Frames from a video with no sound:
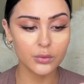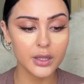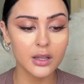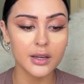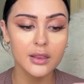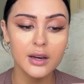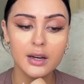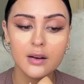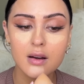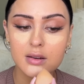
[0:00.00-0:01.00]
we like
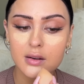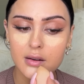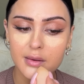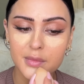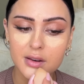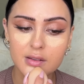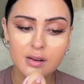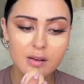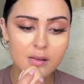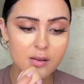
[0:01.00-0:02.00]
that
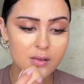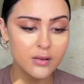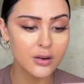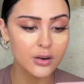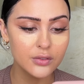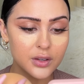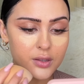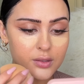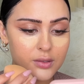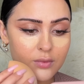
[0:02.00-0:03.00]
dimension in our
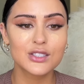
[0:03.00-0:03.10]
face.